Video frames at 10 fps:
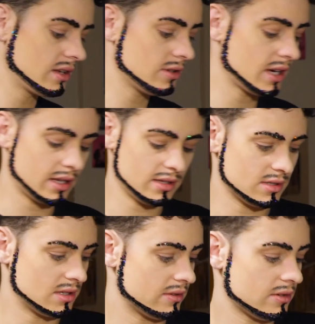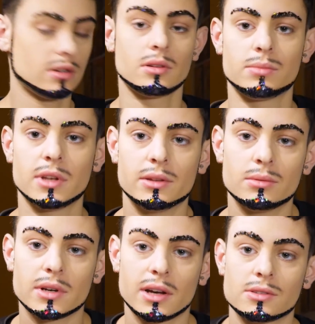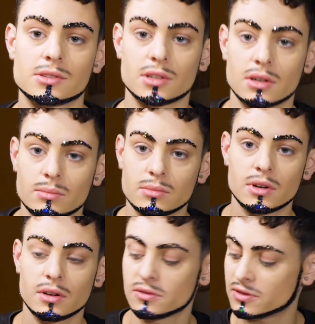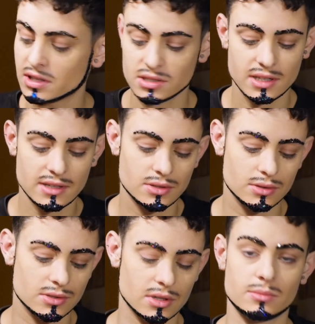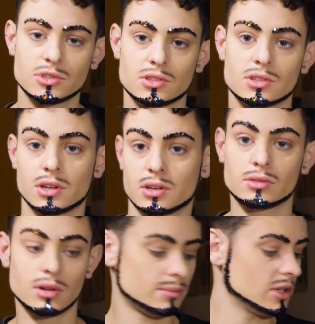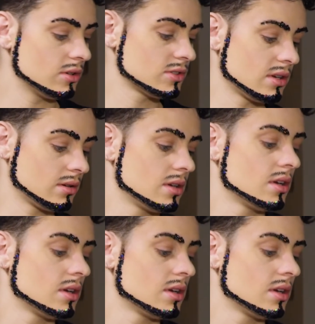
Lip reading: drag is never complete without some face tattoos, so I'm just gonna grab those and